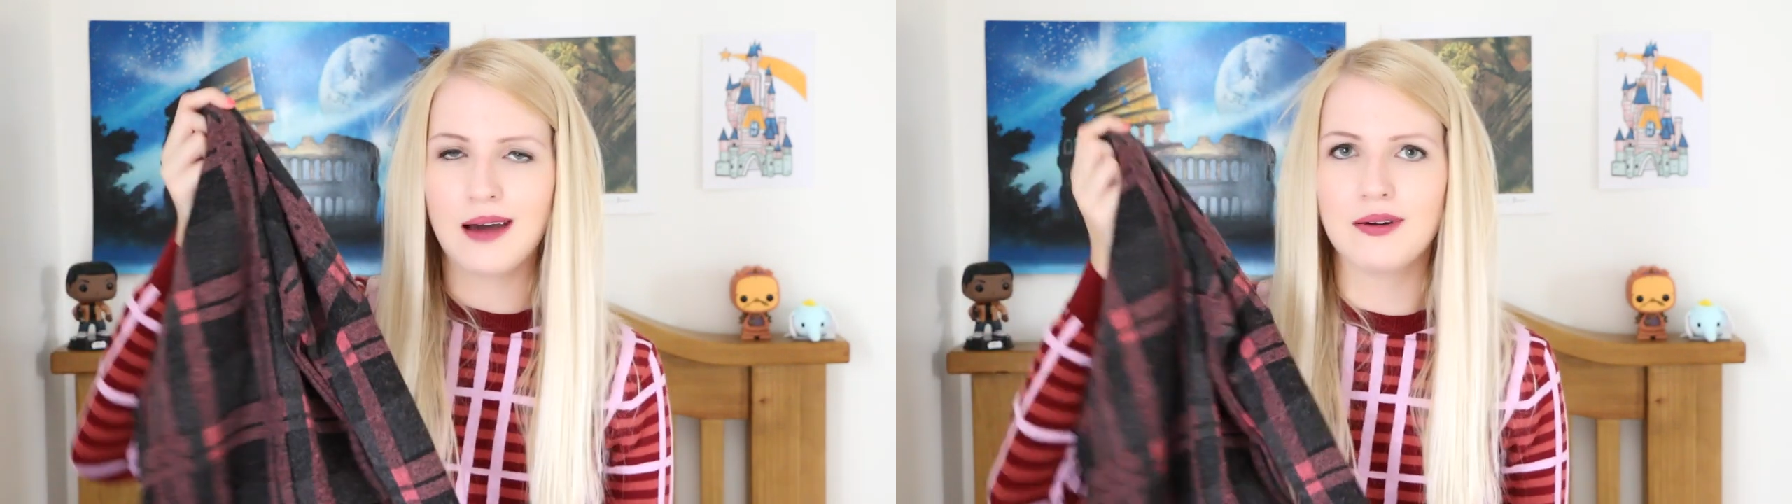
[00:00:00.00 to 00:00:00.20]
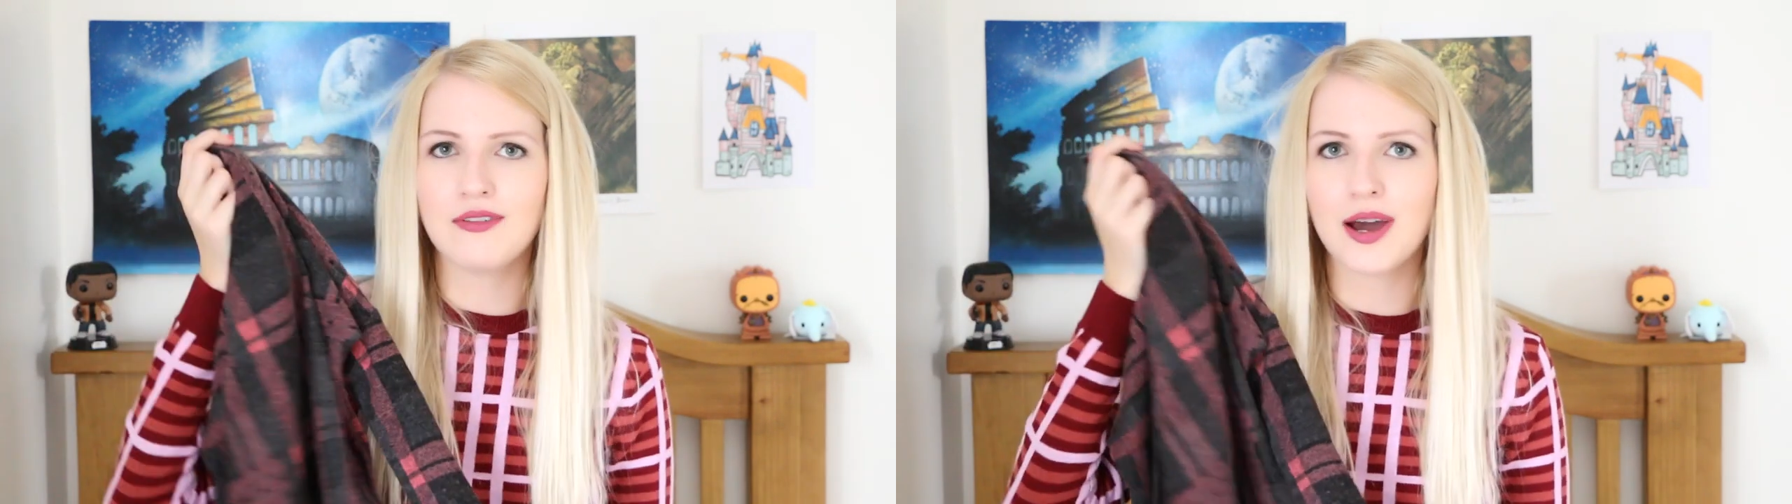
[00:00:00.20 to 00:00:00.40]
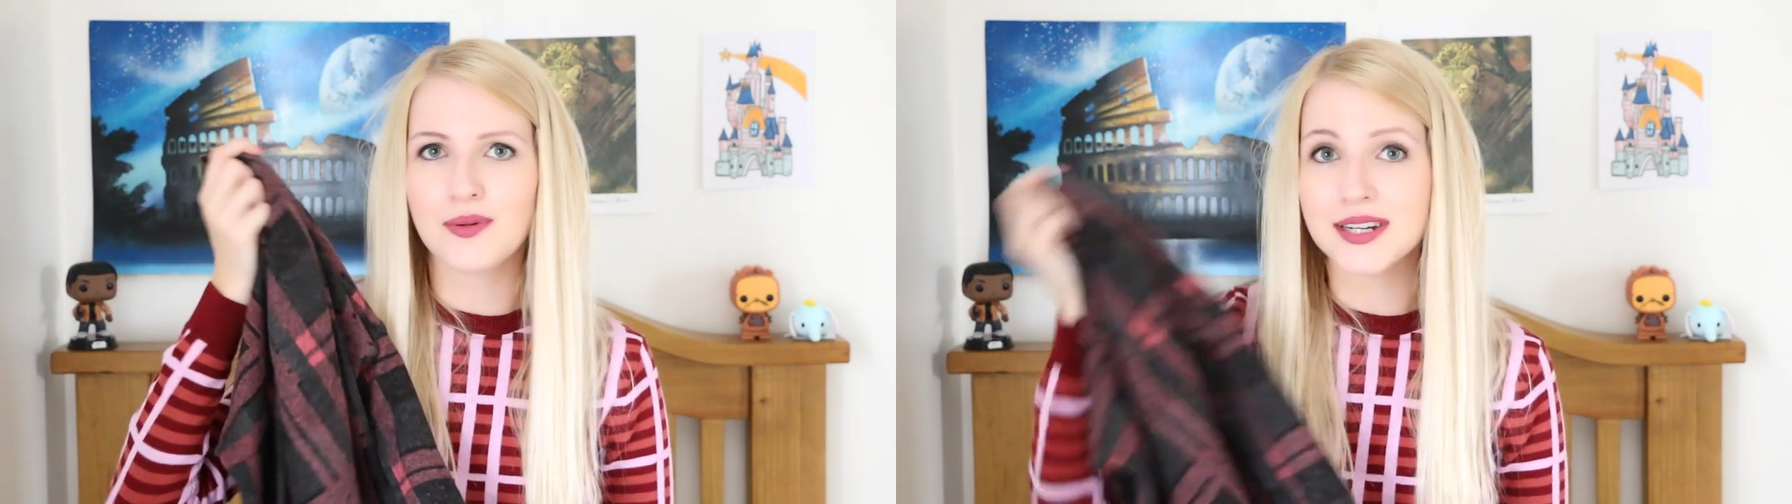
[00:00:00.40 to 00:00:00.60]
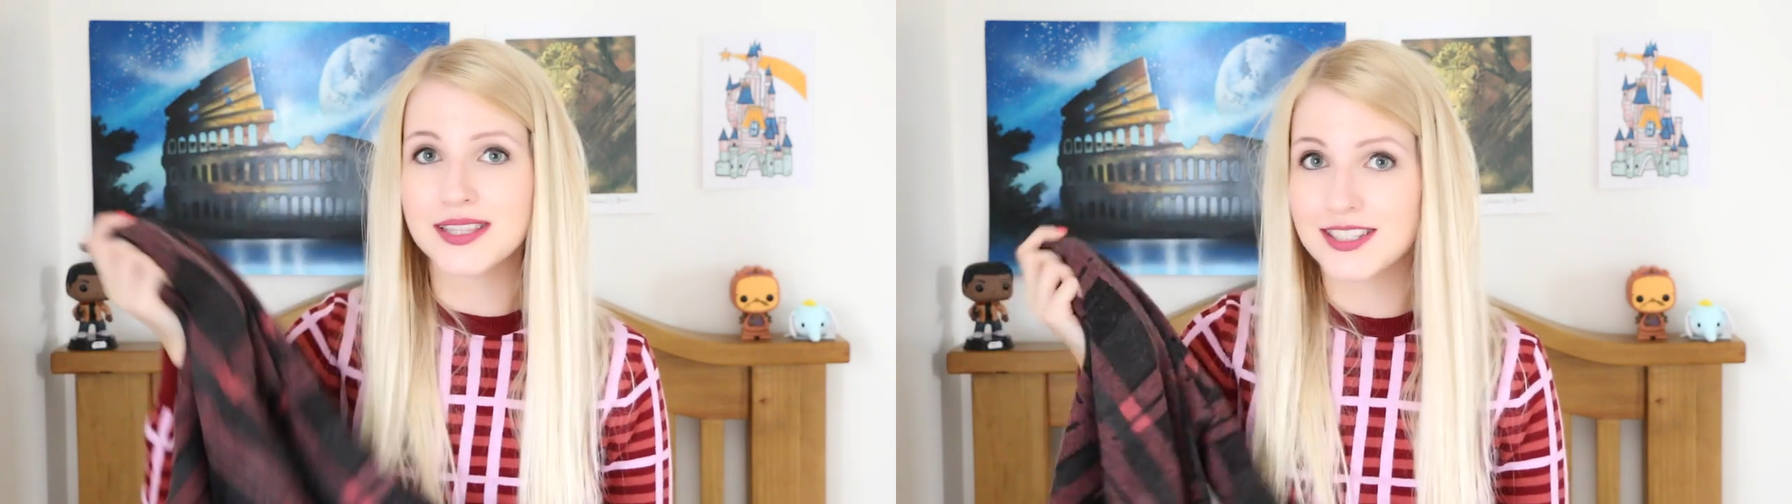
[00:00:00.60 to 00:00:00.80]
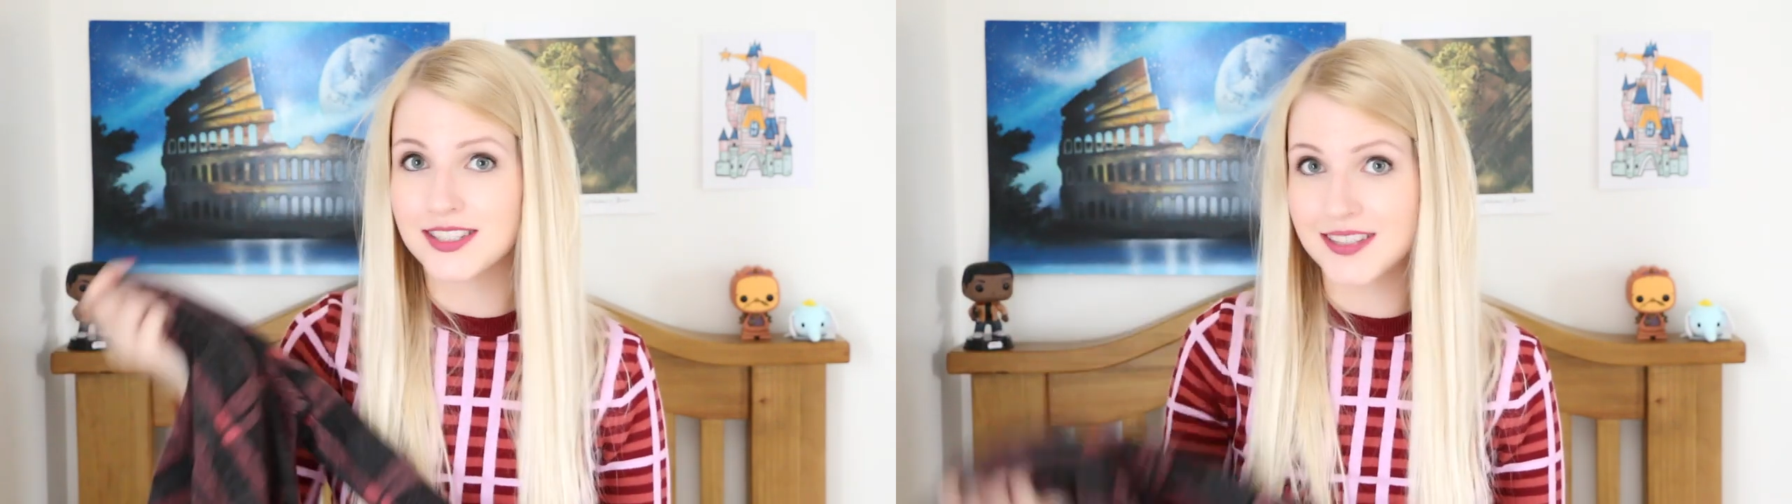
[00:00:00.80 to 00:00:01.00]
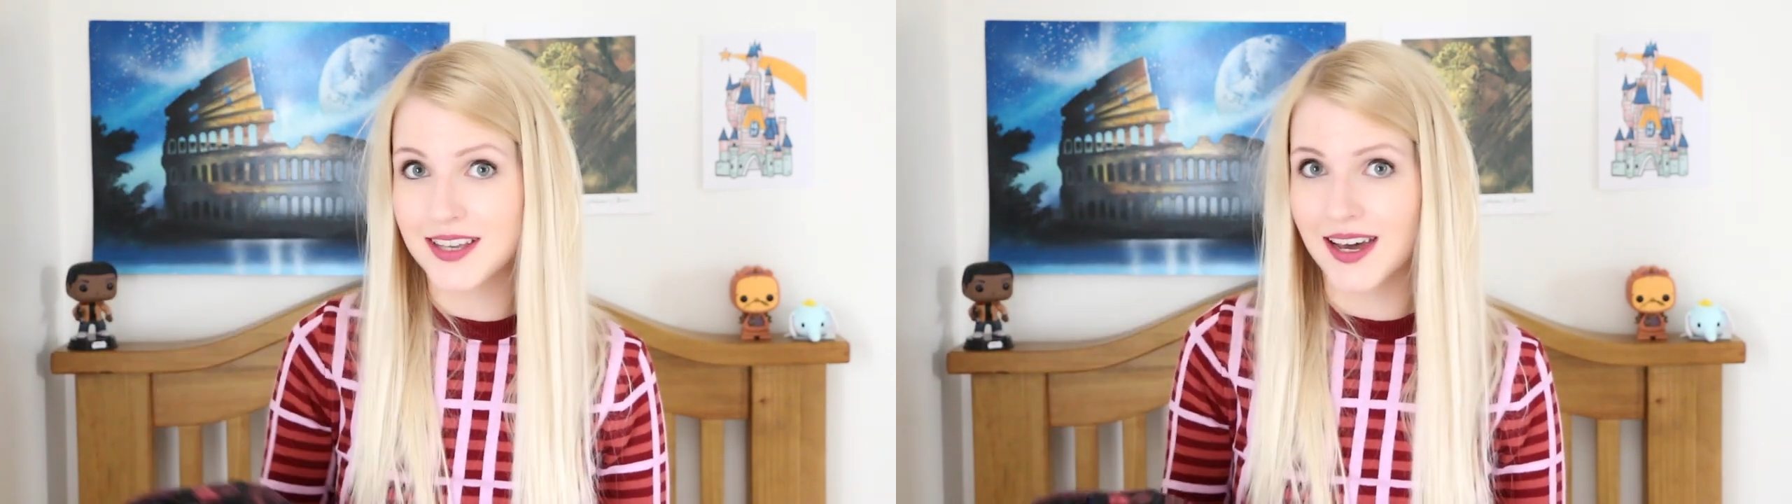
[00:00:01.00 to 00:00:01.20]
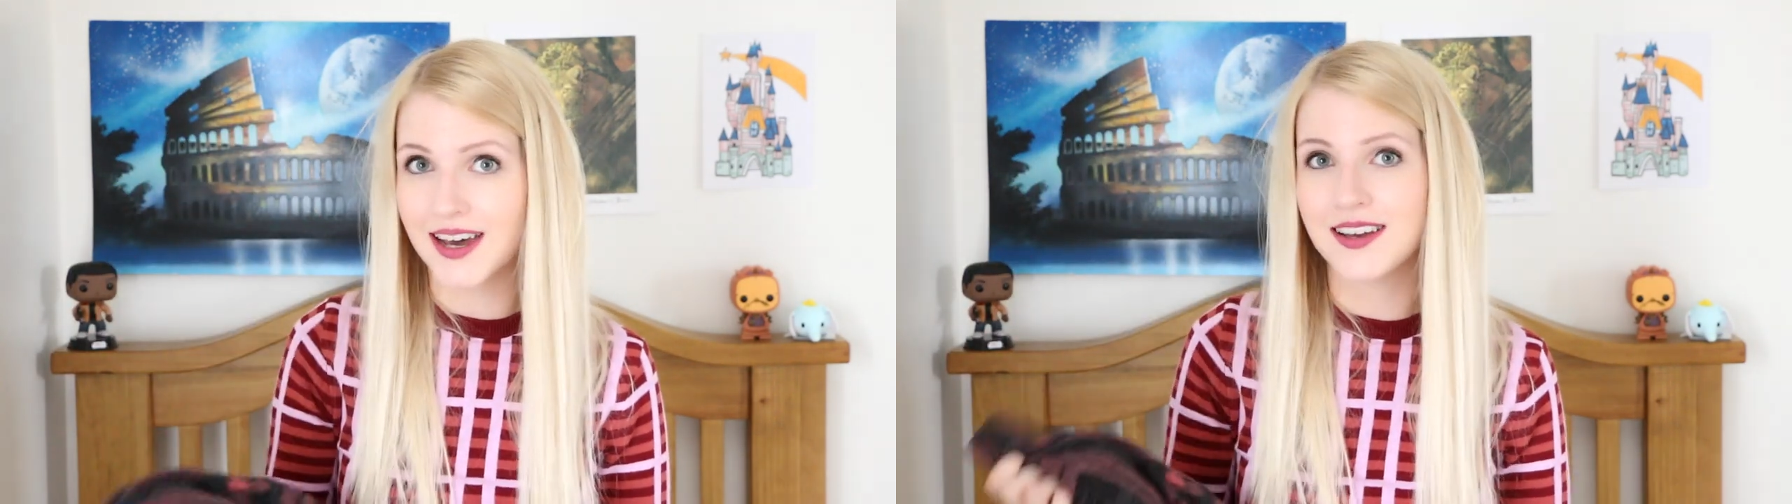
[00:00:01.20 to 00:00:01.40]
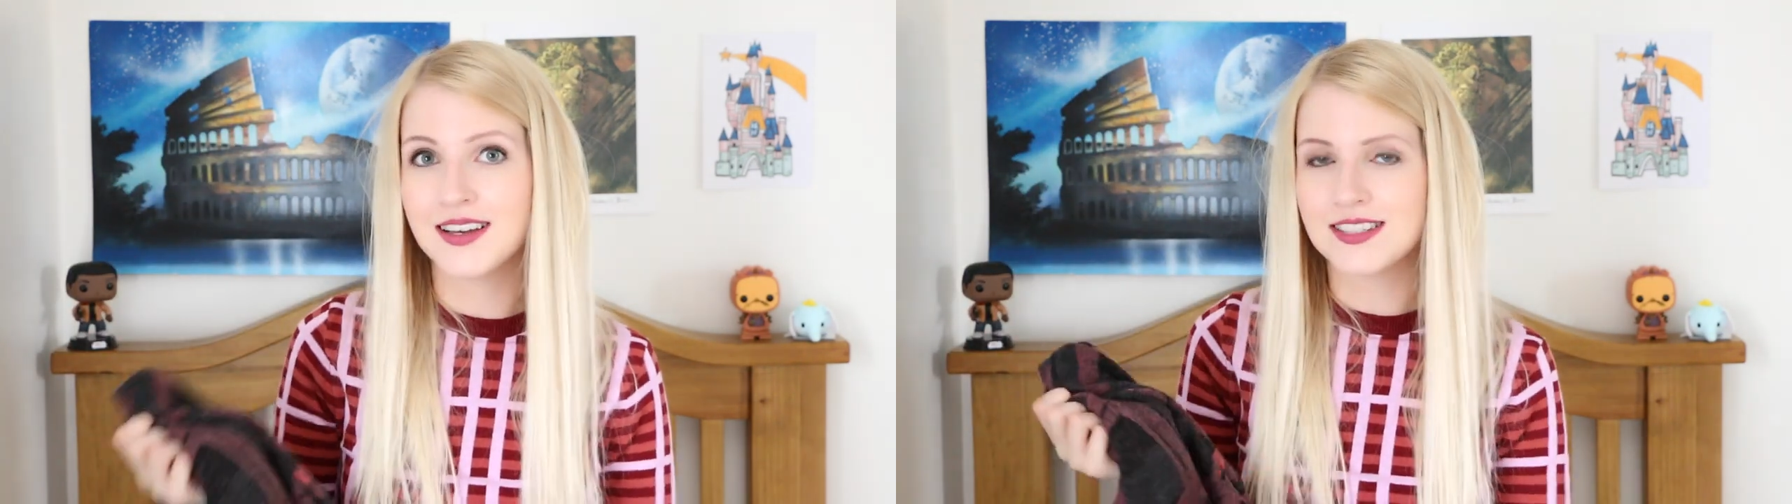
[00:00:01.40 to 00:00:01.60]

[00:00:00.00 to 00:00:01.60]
However, I wanted the skirt.